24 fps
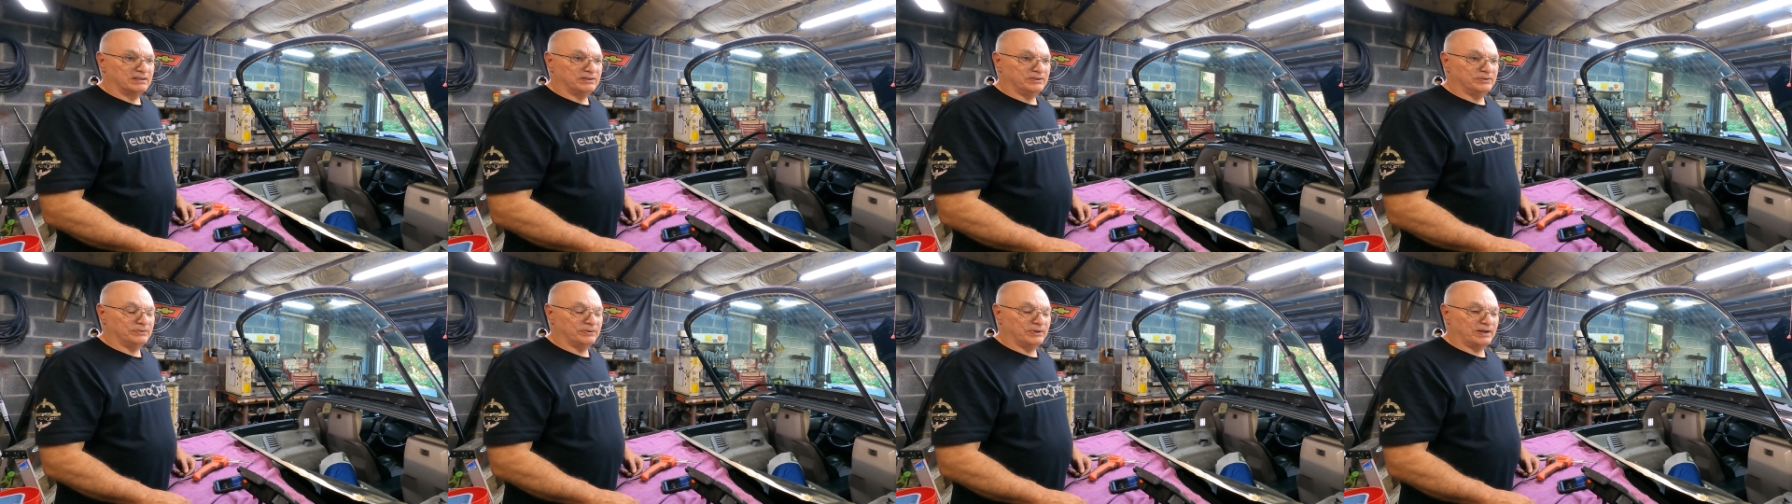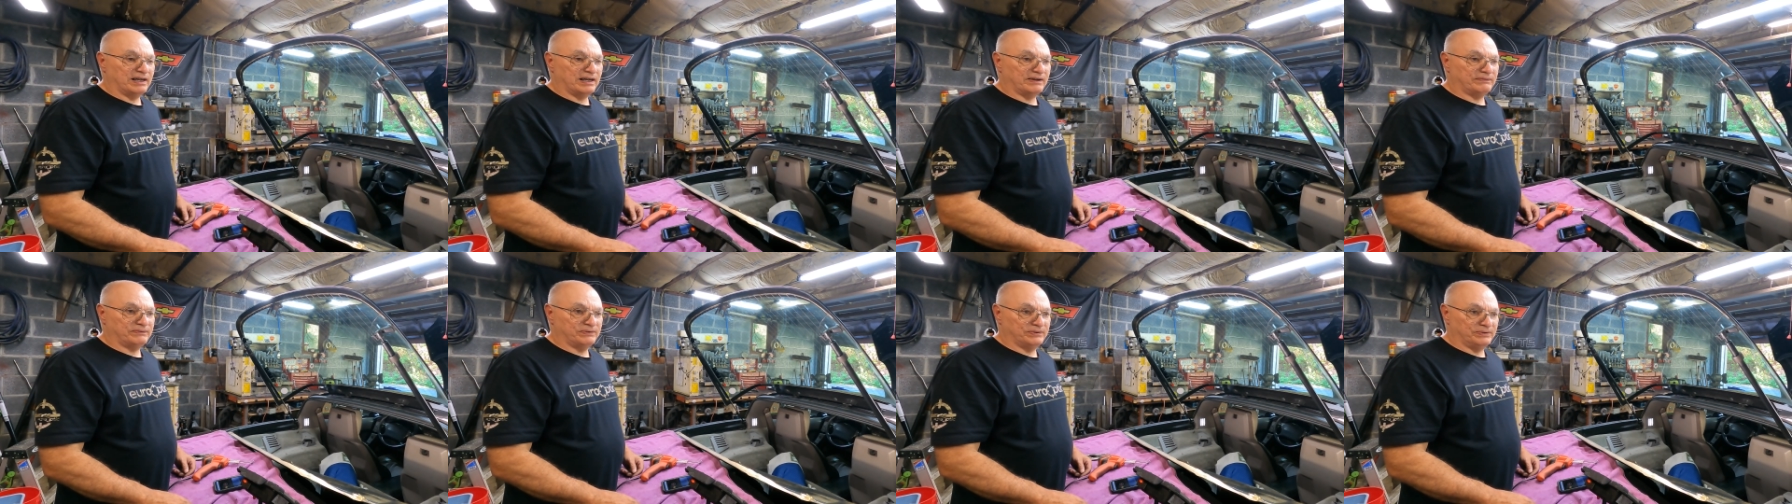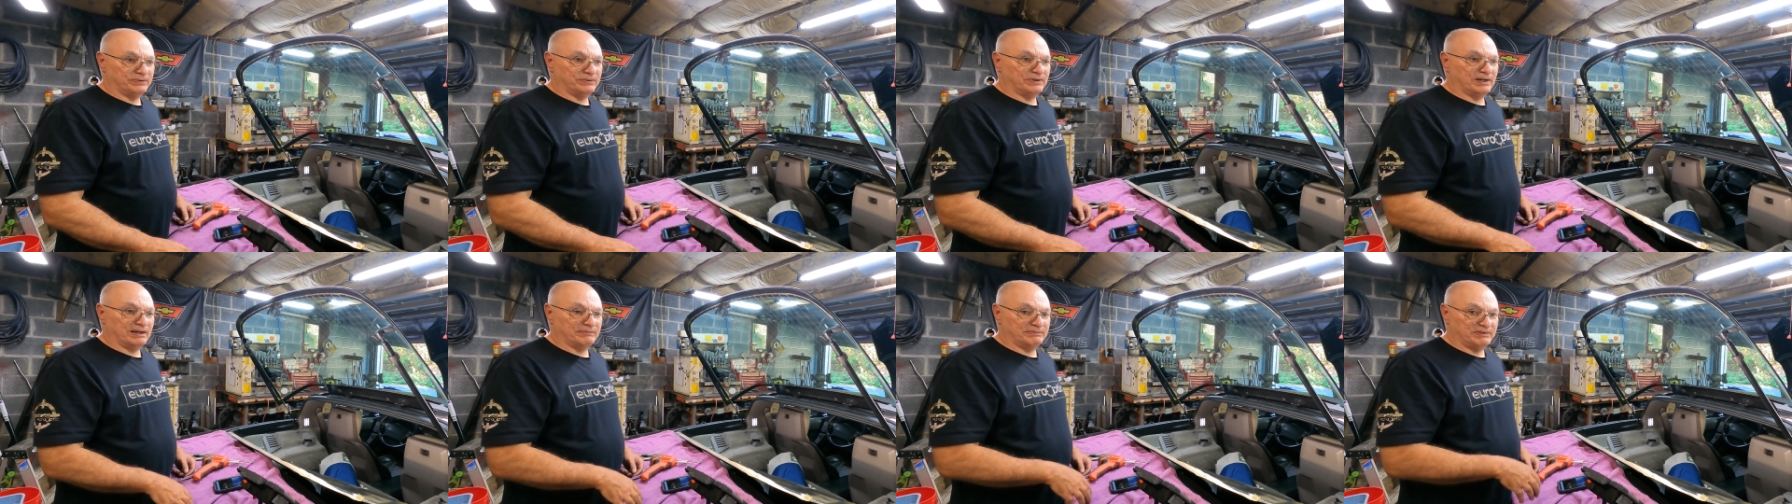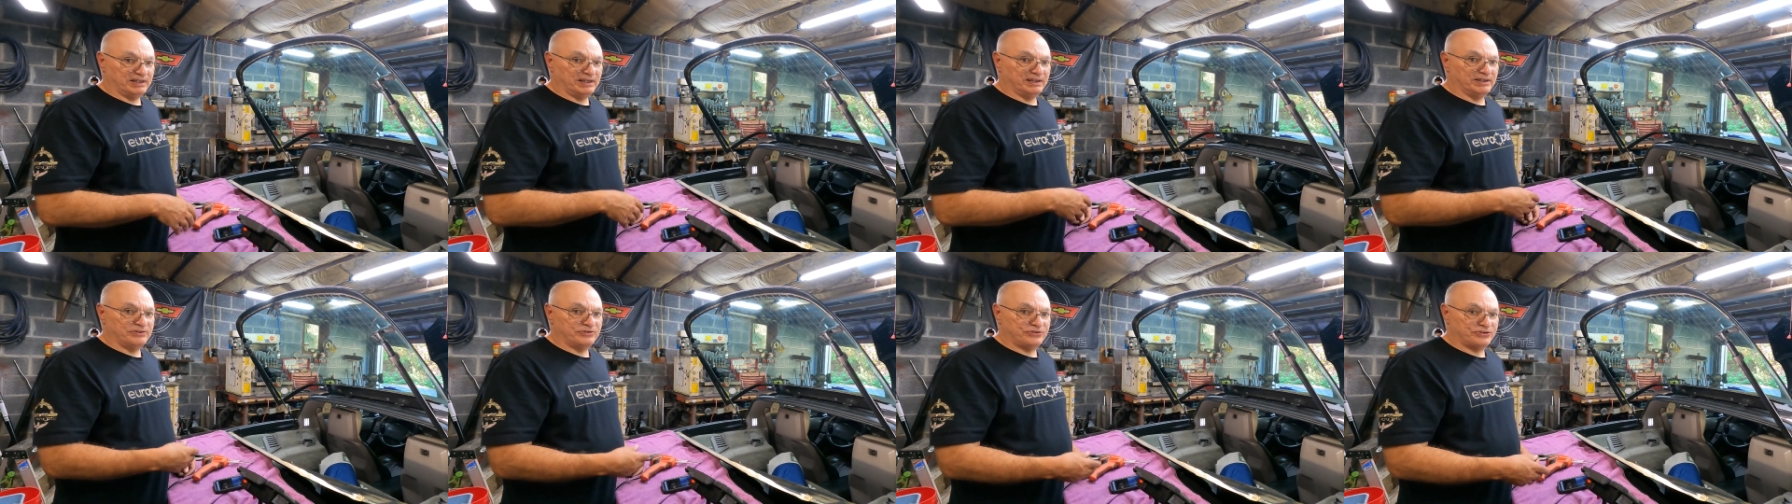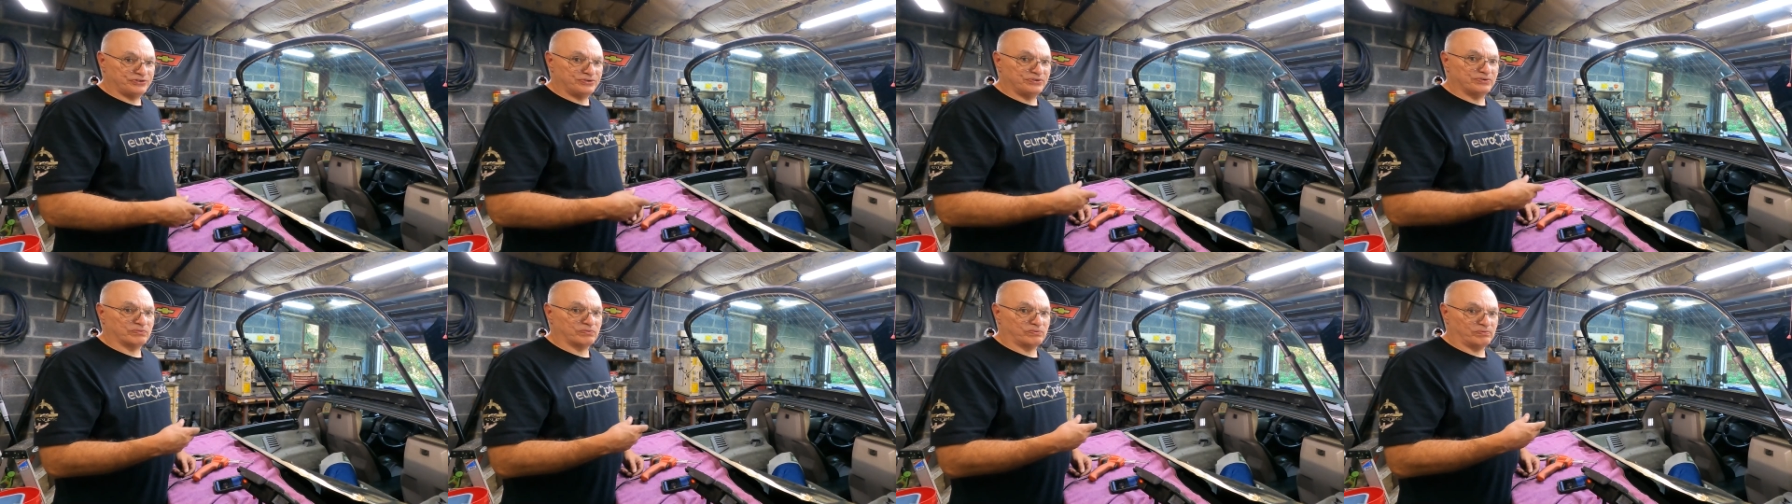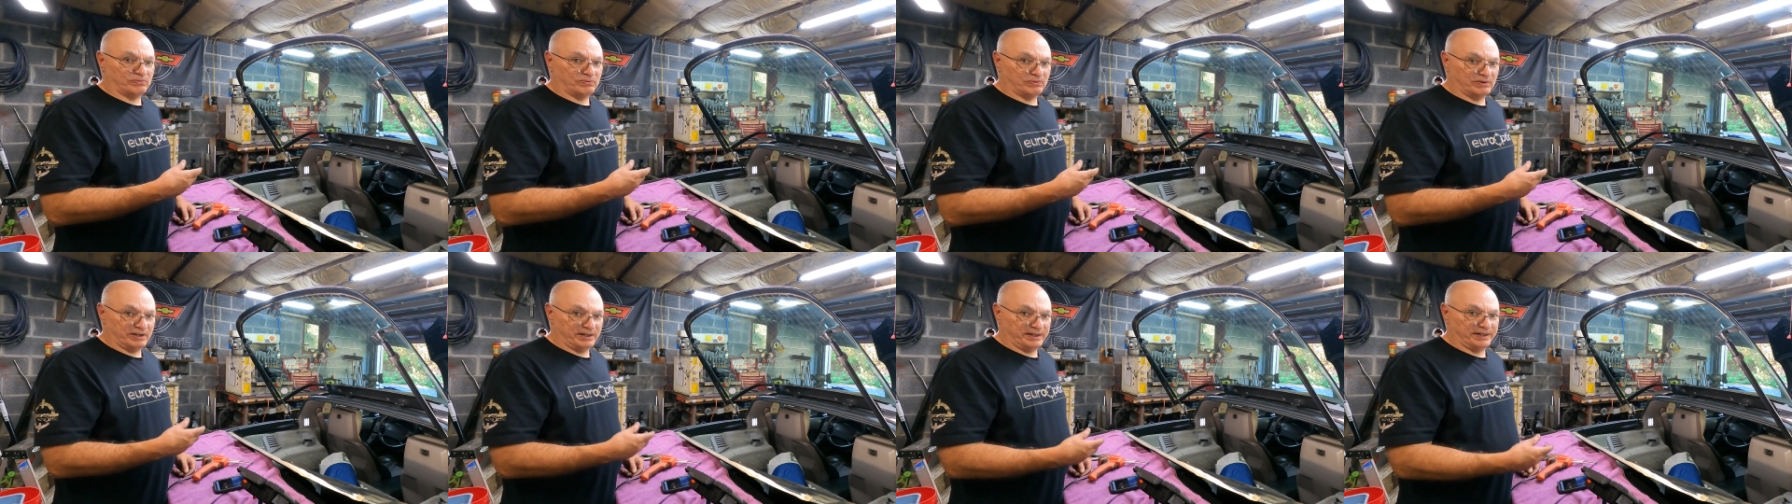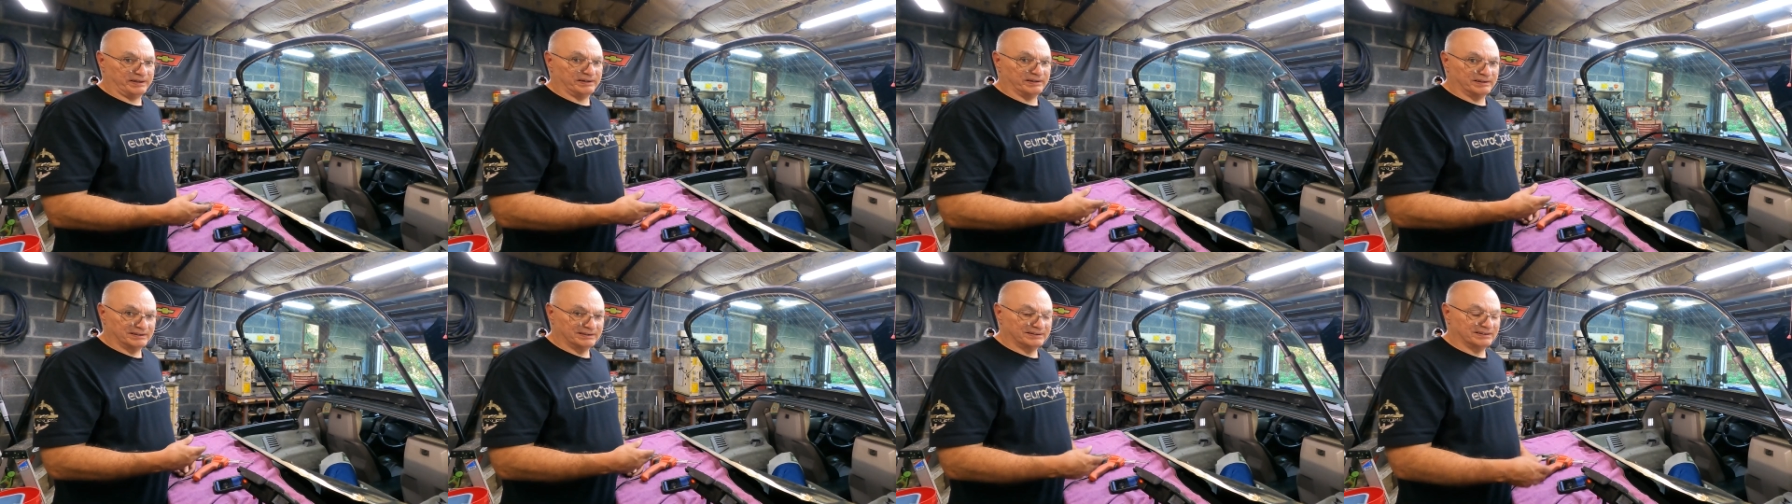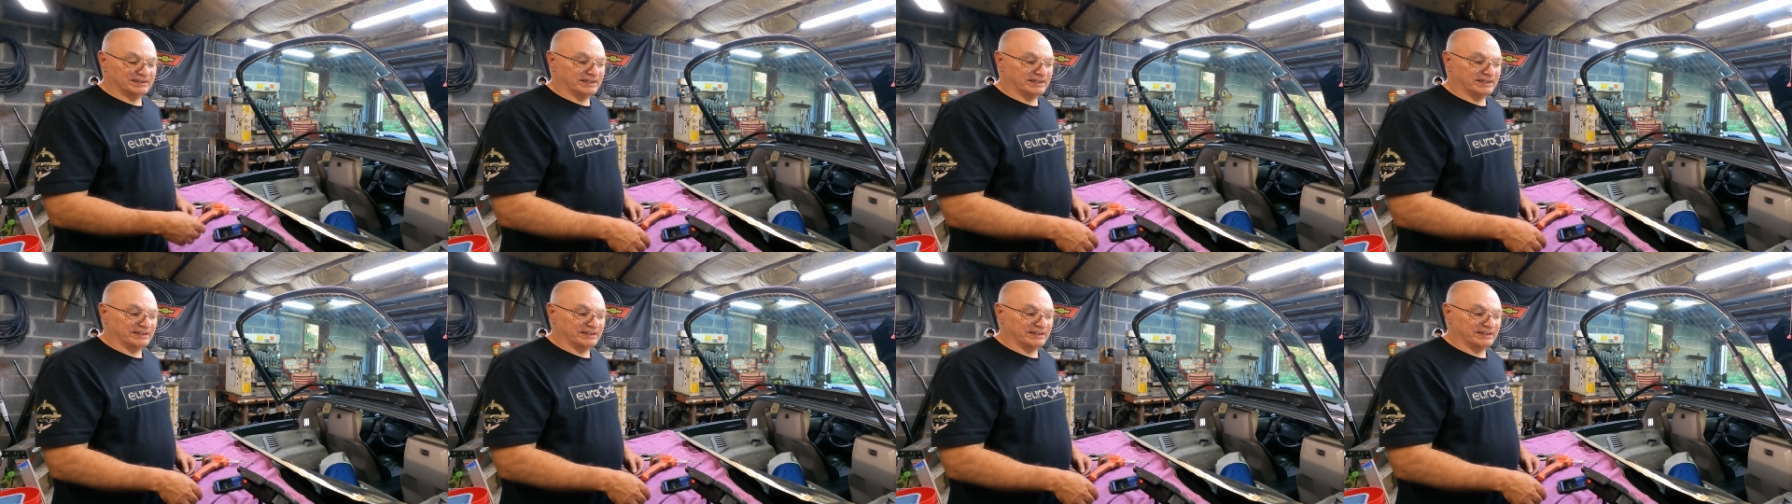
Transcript: You have to have the engine running.